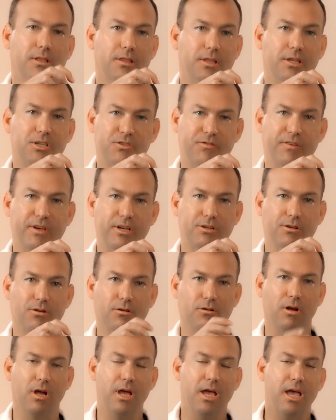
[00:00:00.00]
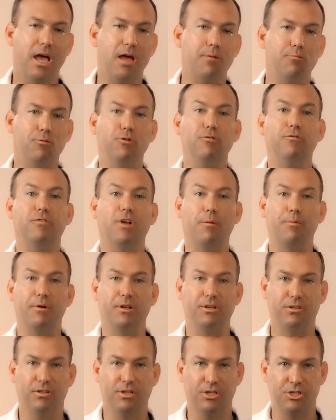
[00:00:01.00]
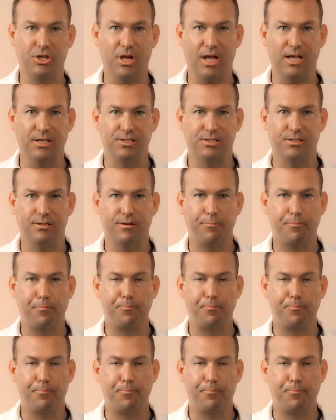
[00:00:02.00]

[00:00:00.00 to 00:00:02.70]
the sphincter and moved up into the chest.